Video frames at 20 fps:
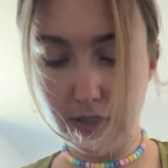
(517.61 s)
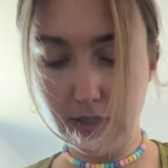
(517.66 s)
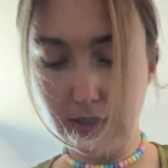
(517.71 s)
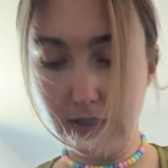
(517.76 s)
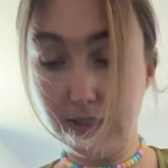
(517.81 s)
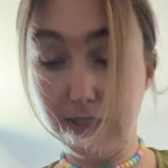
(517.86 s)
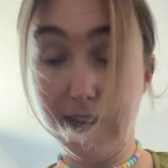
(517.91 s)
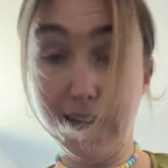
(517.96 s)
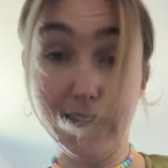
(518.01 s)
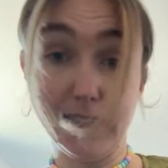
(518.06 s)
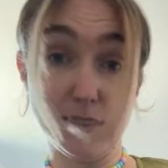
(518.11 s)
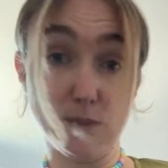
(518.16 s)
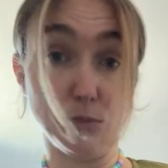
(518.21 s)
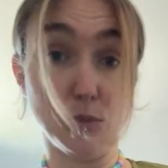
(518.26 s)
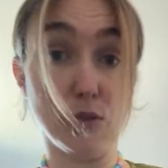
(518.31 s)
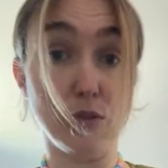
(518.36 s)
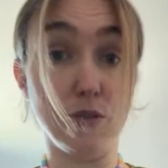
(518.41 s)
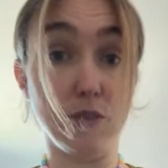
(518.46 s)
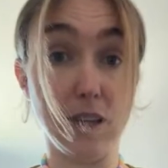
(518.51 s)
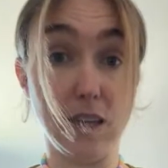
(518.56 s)
It adds more
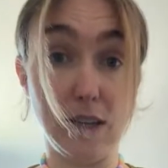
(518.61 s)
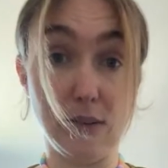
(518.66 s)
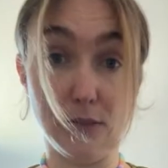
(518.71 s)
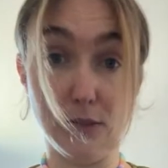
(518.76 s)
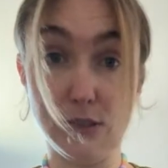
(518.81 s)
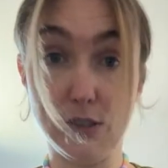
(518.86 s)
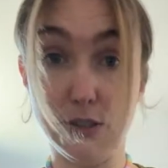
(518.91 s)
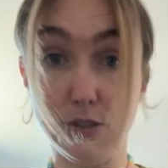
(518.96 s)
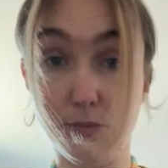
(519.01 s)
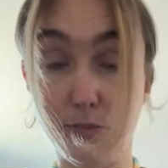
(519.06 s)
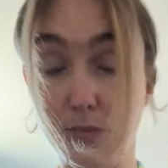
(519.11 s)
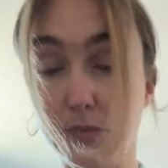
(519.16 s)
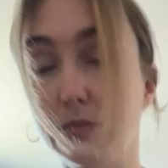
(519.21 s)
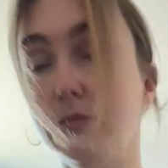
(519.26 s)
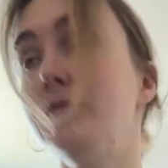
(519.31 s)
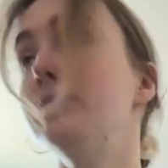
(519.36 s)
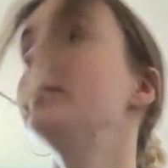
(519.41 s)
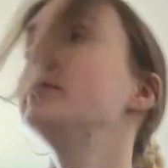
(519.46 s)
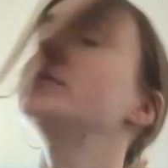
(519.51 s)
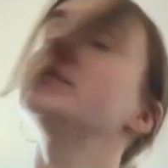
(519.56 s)
flavor,
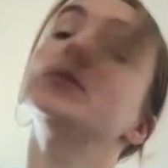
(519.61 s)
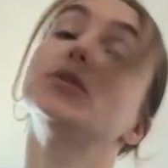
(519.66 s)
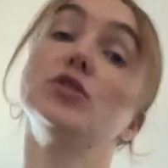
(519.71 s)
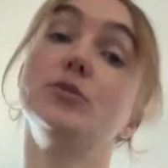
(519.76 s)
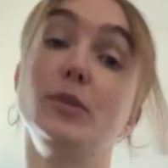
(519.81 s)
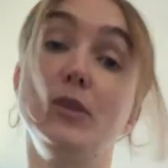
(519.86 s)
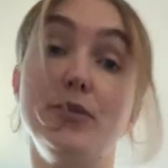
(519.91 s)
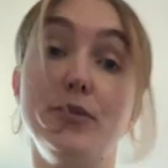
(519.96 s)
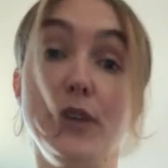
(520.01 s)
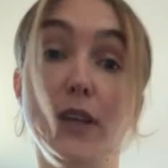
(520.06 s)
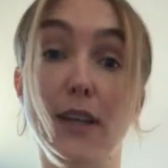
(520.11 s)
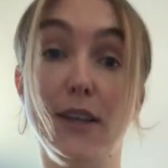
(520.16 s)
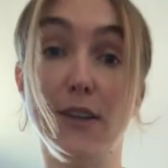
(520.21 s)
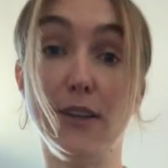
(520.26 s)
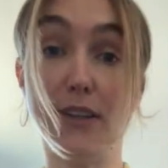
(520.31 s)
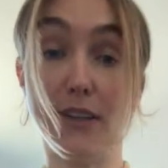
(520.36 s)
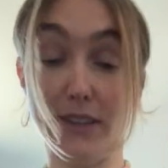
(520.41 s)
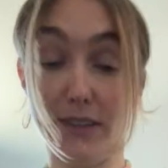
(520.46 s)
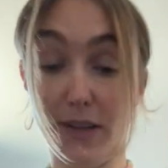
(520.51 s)
to be fair.